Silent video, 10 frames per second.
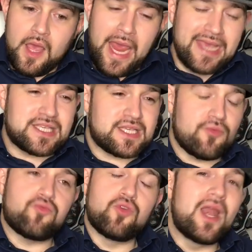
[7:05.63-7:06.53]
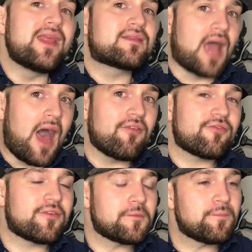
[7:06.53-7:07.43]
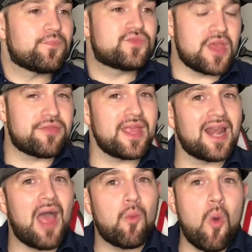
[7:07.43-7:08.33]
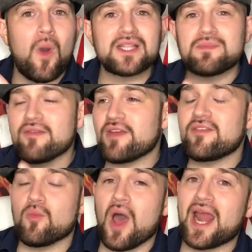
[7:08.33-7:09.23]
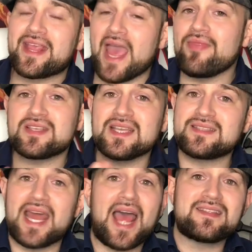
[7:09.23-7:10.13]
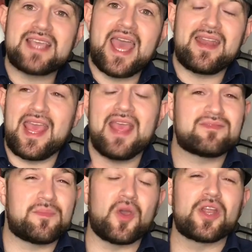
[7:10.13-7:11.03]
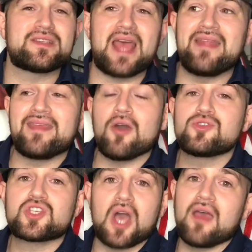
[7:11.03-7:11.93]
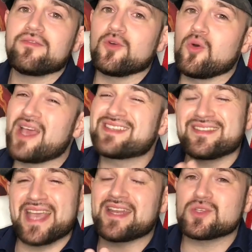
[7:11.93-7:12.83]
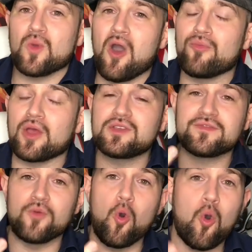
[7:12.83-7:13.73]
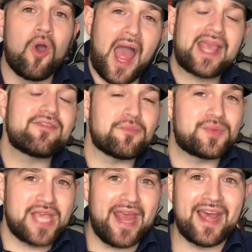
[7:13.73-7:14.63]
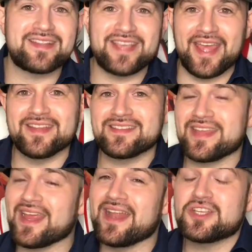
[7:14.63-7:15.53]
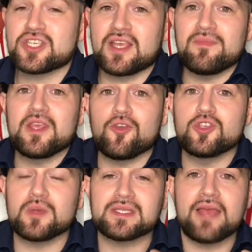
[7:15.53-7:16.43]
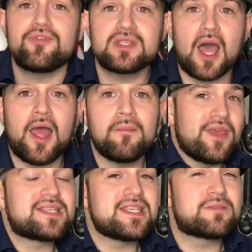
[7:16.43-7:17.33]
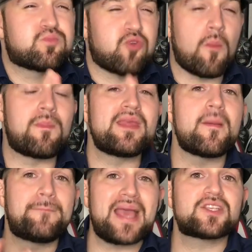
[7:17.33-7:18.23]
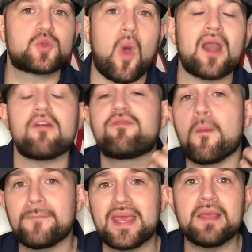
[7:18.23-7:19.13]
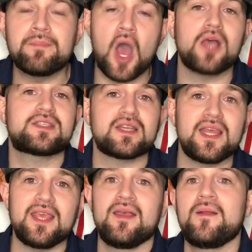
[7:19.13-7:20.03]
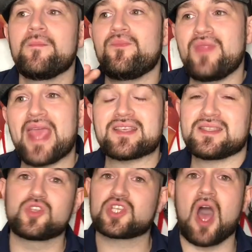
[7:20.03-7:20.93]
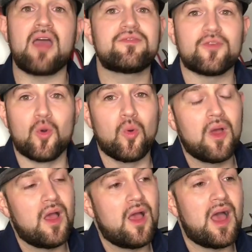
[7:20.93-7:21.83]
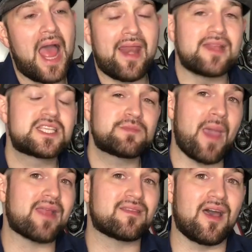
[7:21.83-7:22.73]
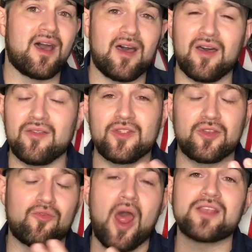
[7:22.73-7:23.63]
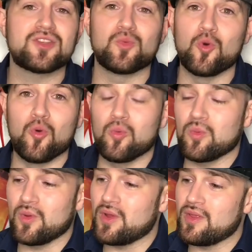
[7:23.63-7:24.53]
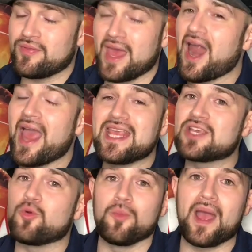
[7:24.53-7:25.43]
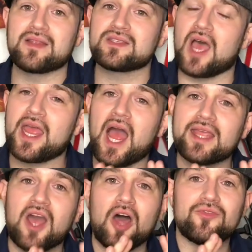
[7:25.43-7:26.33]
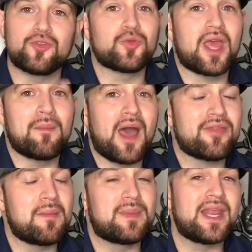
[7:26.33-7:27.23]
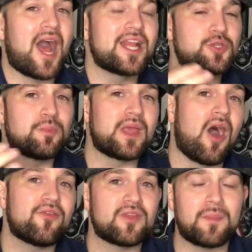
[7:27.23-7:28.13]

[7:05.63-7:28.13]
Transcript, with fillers: It's really tough to think like what one's my favourite one. Again, this is a 10 out of 10. To be honest, Adele, Skyfall, it's a 10 as well. Those 4, I give them 10 out of 10s. They just give me goosebumps every time. This is probably the best one for me personally. Next, Skyfall, and then Spectre, the writings on the wall, they're like equal, man. So I can't do them. I think Billie Eilish should be after.